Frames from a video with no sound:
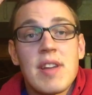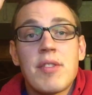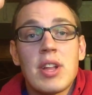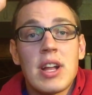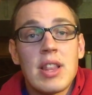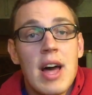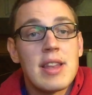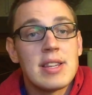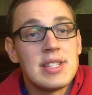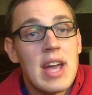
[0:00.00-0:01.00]
I feel like a
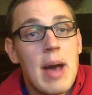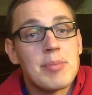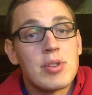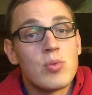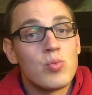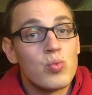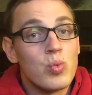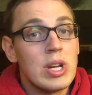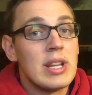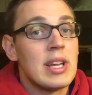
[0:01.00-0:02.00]
lot of these apps are
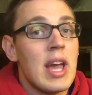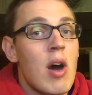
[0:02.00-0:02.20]
really